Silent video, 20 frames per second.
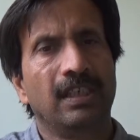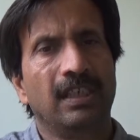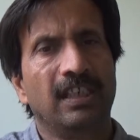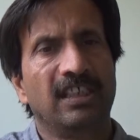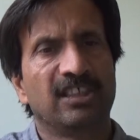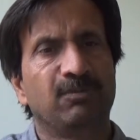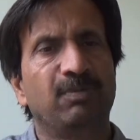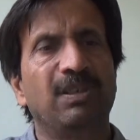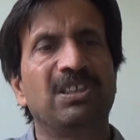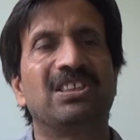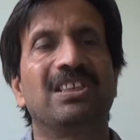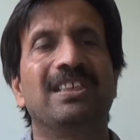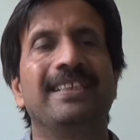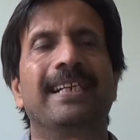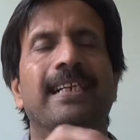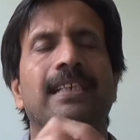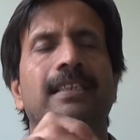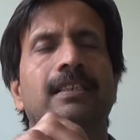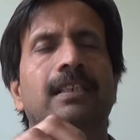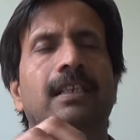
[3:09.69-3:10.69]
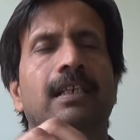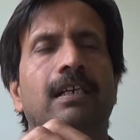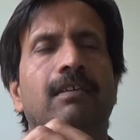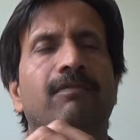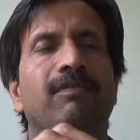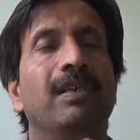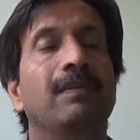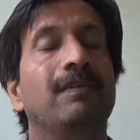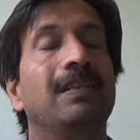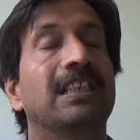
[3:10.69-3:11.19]
especially at the
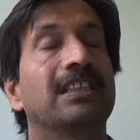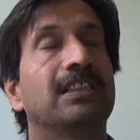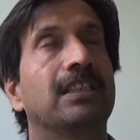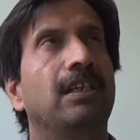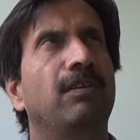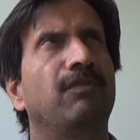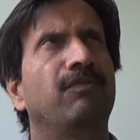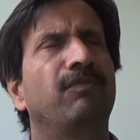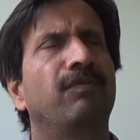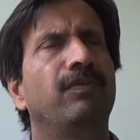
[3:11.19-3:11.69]
wavelength of